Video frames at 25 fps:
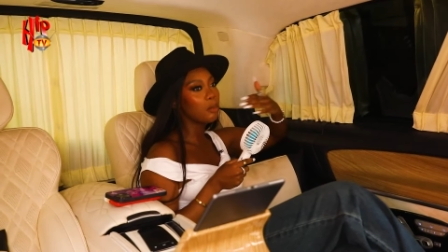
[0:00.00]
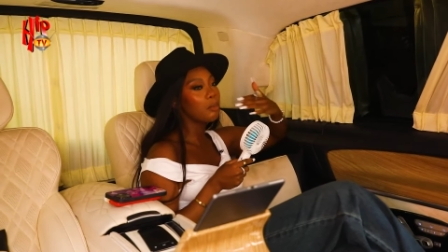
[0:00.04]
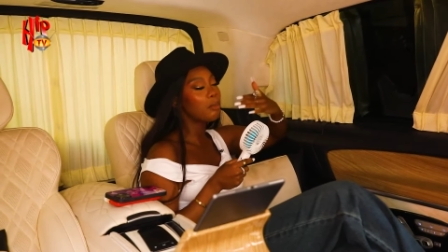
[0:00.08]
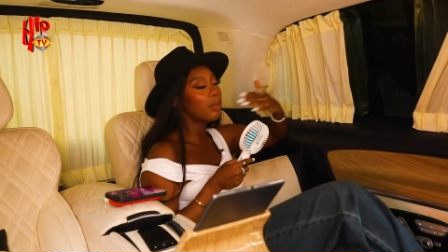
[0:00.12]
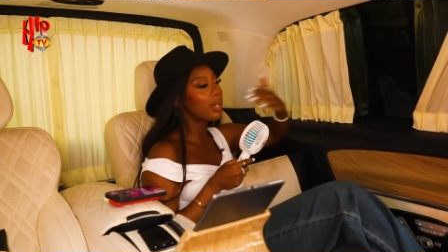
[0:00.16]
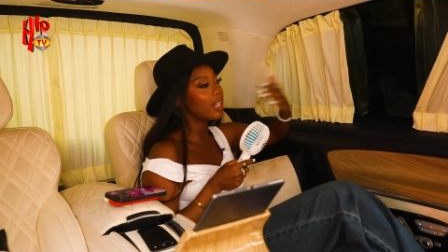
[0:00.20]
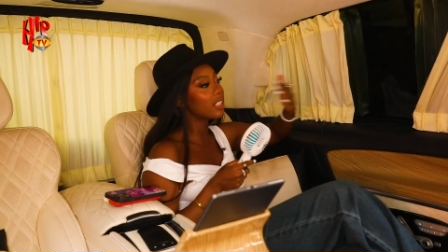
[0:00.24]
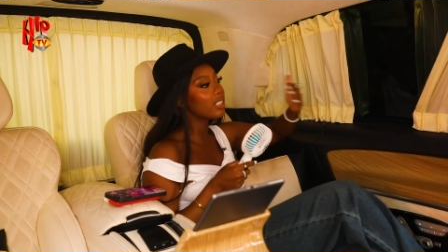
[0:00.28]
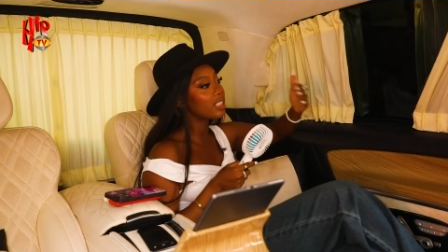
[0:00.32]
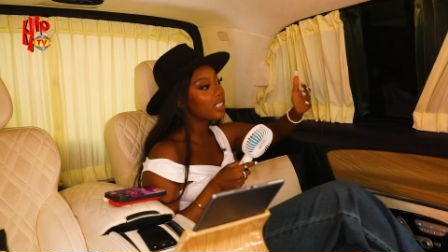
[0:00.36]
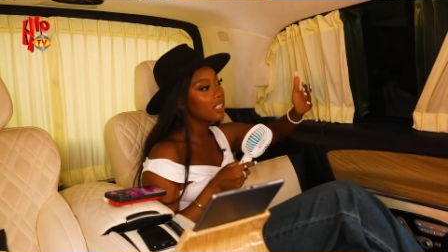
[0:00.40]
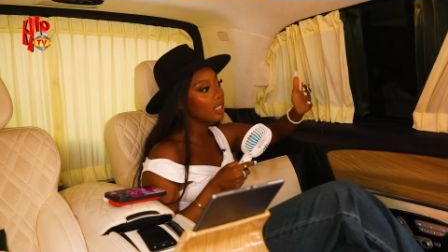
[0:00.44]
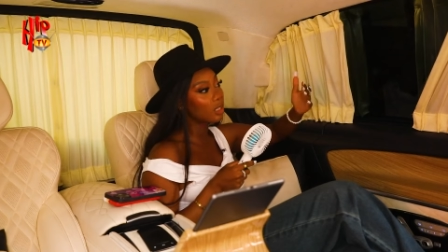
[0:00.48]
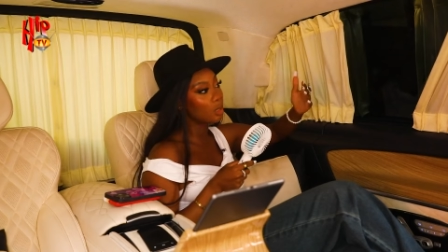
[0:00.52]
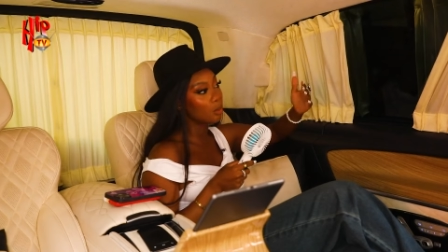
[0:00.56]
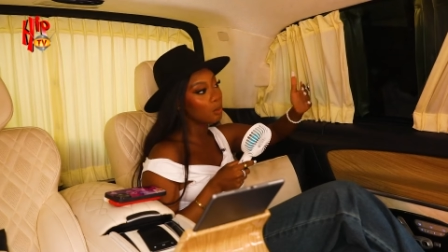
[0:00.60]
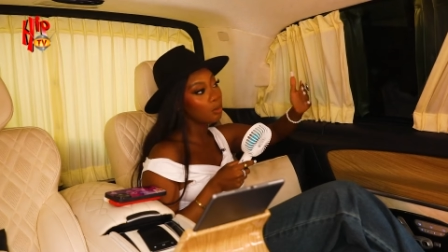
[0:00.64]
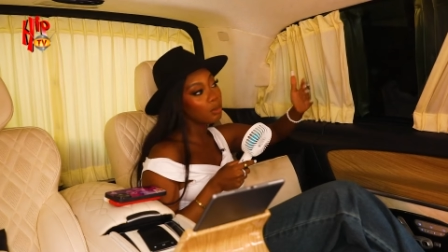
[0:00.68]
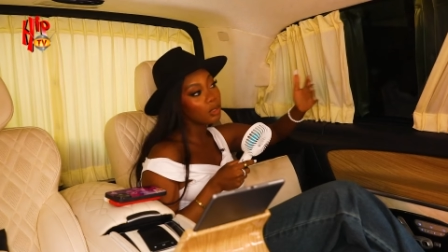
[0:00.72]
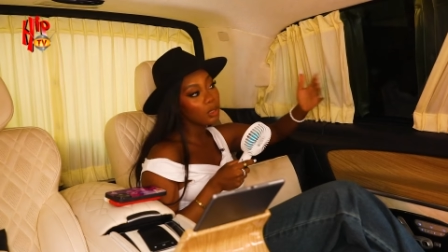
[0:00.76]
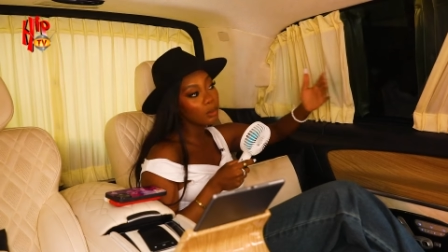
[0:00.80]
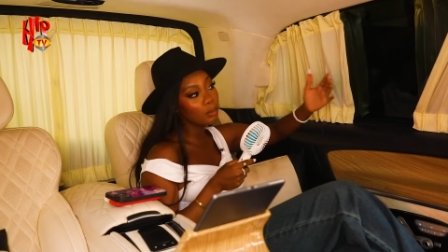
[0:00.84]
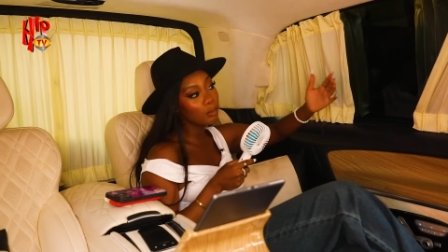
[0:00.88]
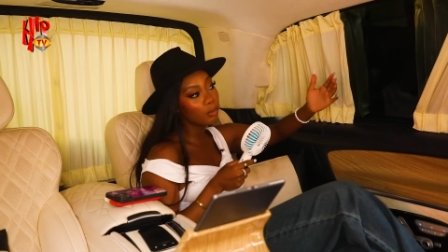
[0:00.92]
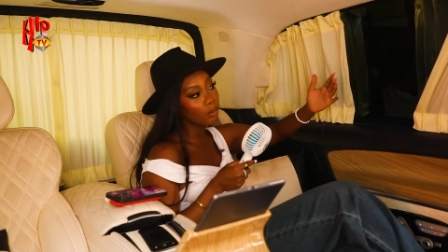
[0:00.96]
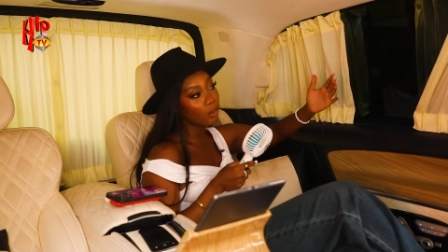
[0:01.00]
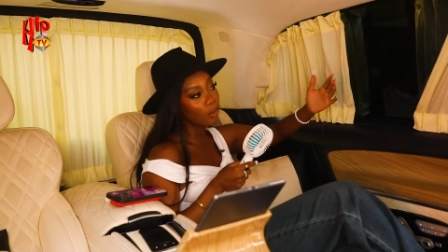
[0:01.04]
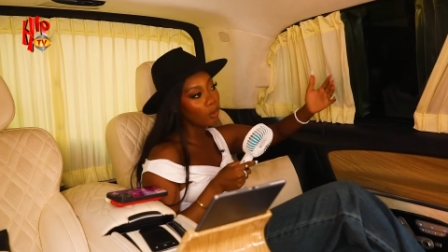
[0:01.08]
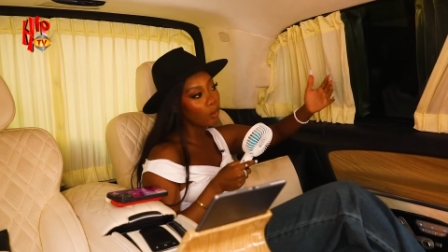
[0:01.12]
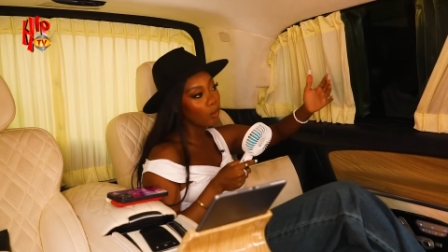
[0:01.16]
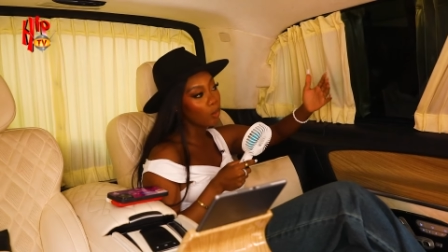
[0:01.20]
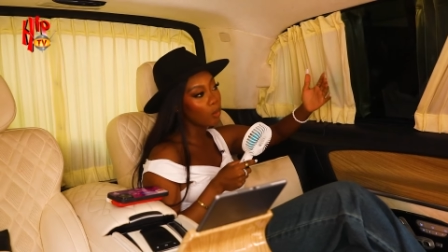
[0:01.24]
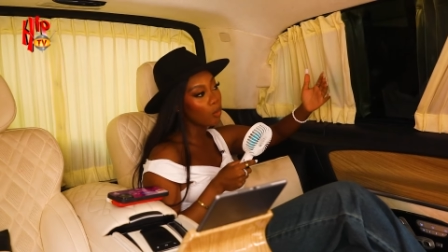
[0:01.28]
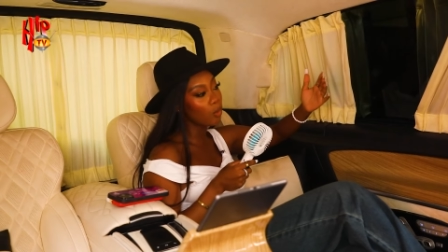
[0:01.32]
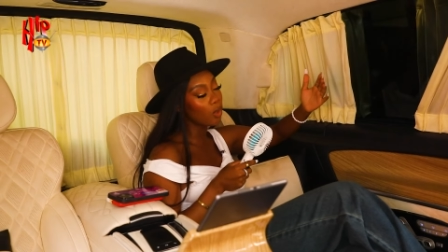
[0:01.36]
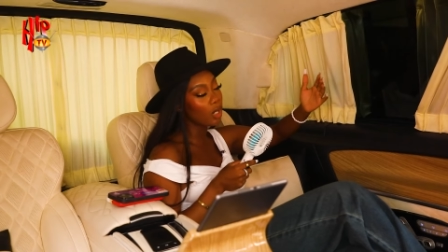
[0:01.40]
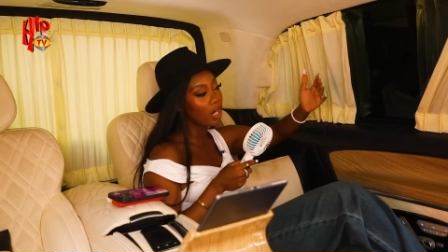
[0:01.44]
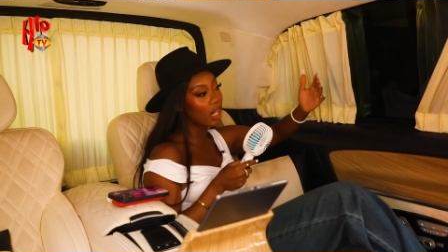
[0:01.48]
impacting the people
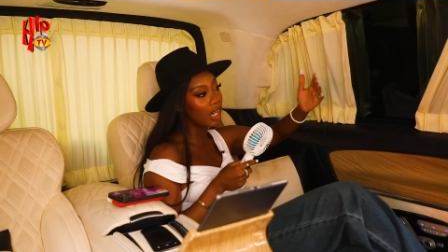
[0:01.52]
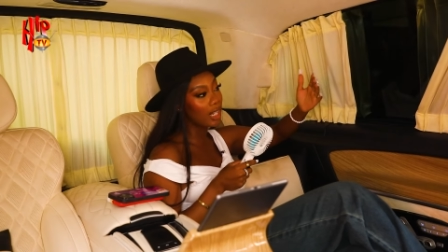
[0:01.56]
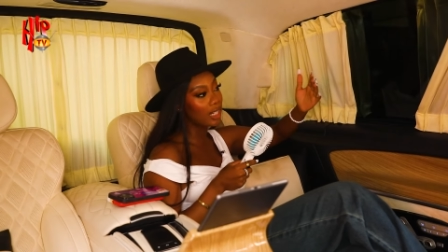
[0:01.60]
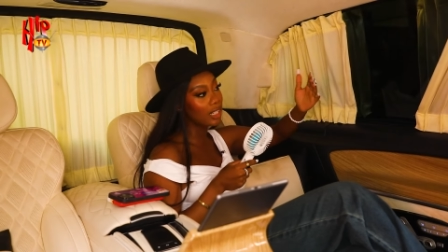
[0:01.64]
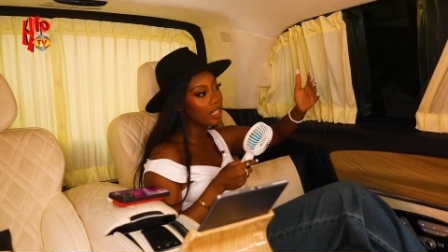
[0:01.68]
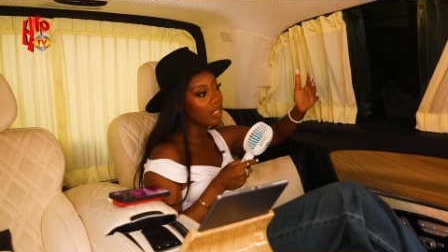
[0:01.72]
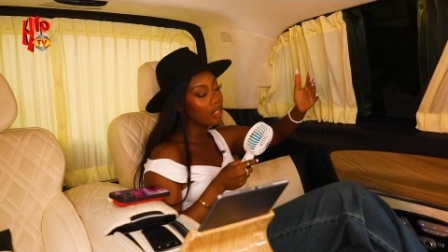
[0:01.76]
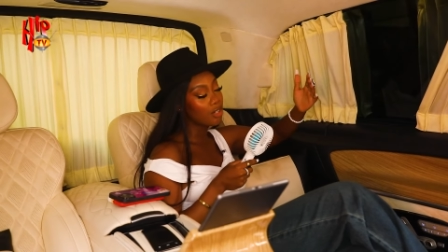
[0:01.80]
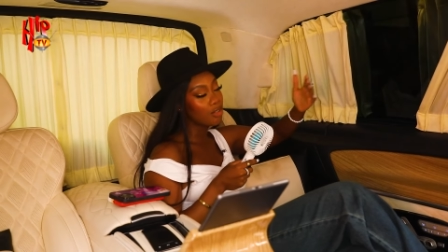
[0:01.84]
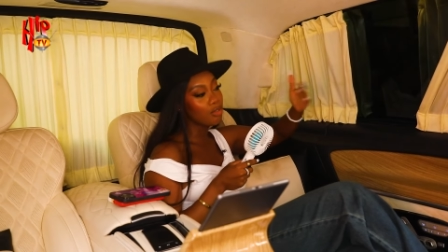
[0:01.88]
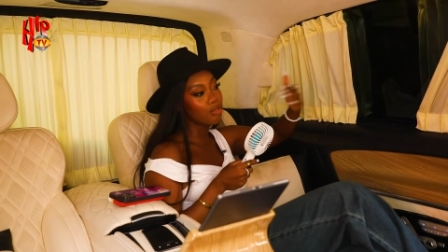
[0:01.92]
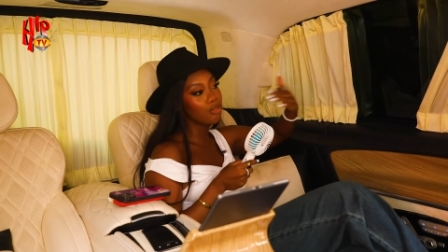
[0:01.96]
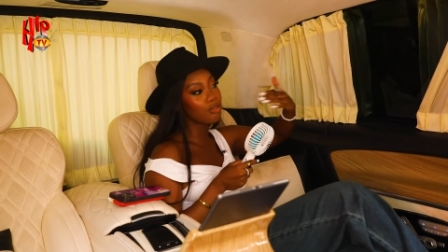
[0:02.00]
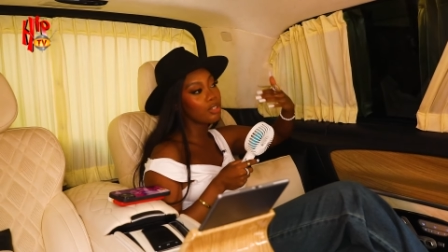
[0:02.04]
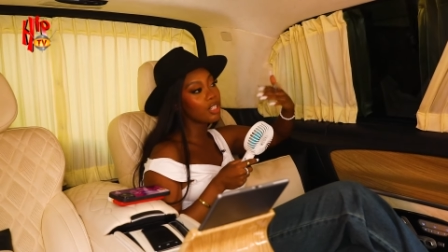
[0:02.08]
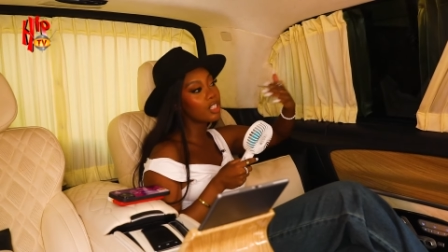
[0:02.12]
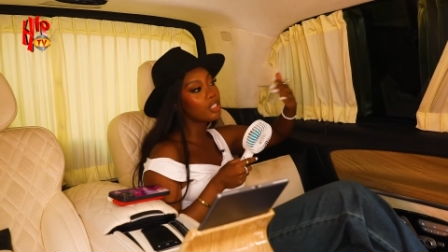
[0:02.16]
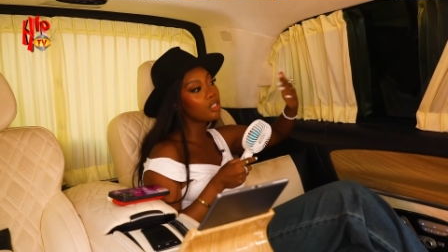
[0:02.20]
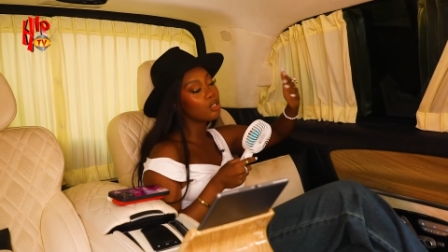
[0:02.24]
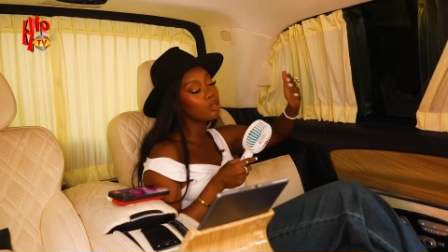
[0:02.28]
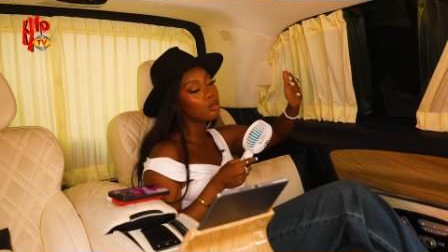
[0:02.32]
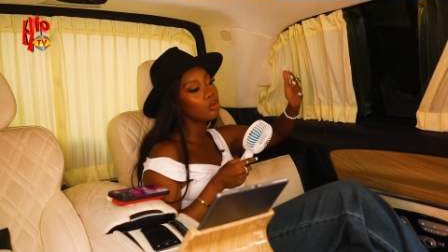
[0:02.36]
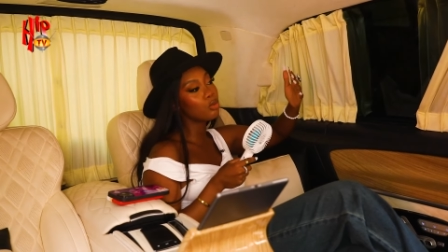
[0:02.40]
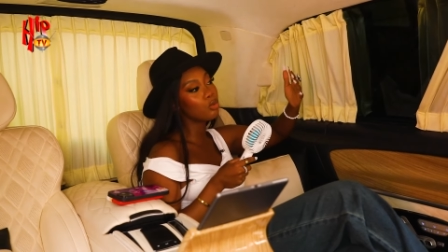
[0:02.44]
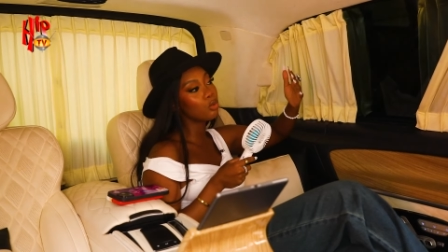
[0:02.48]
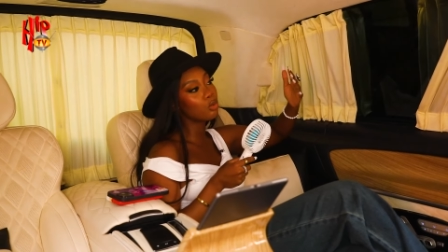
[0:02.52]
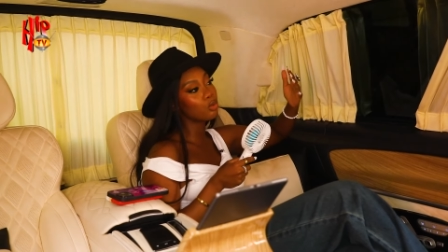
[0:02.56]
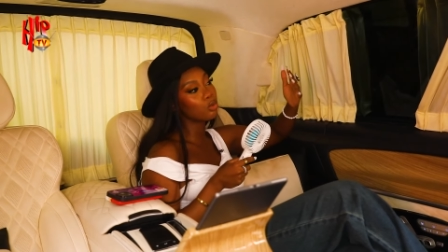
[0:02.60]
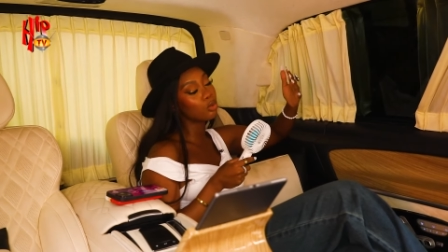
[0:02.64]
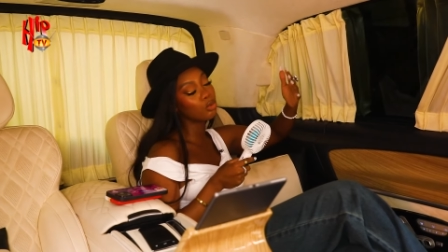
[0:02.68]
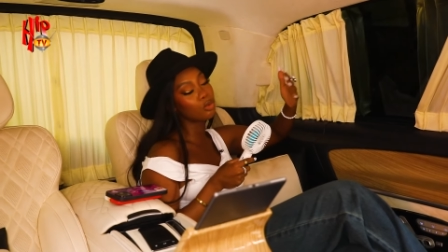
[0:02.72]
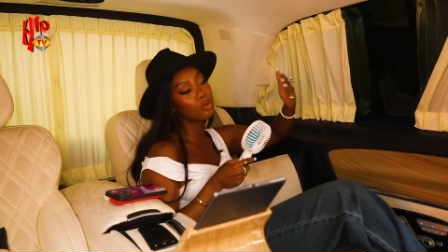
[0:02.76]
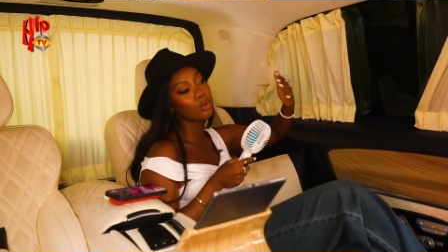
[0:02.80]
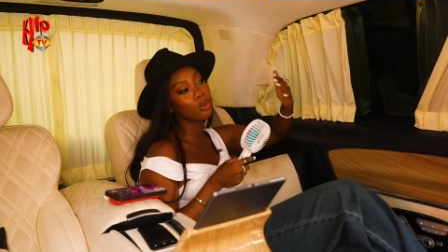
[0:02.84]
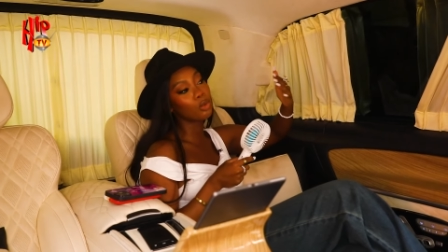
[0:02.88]
who can reach to, to